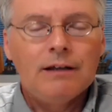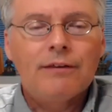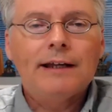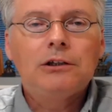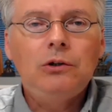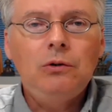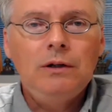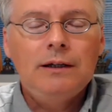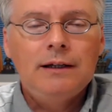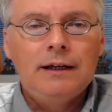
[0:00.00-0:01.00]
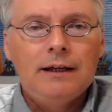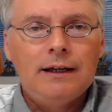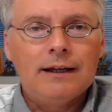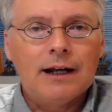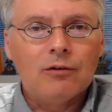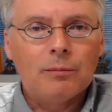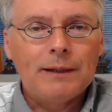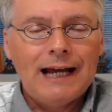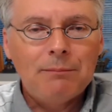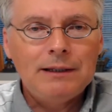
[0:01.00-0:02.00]
Thank you, and I will
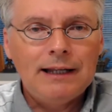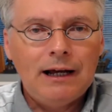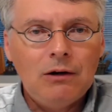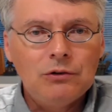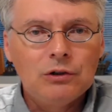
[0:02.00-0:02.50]
be happy now